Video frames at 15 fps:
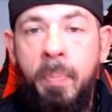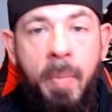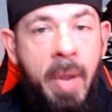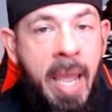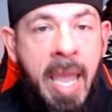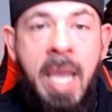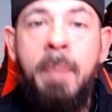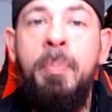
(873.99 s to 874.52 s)

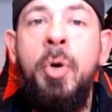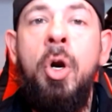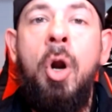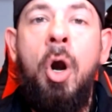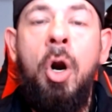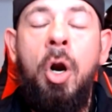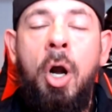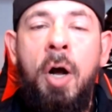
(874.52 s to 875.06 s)
hamper
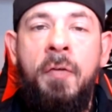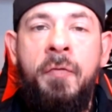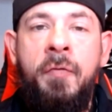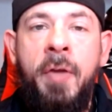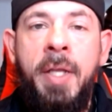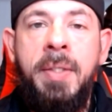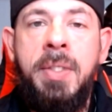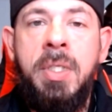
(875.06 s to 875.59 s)
our
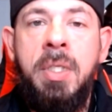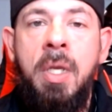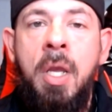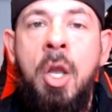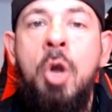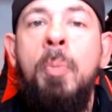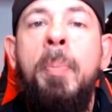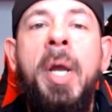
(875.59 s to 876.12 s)
offense,
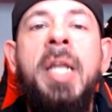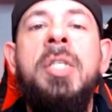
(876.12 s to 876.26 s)
but is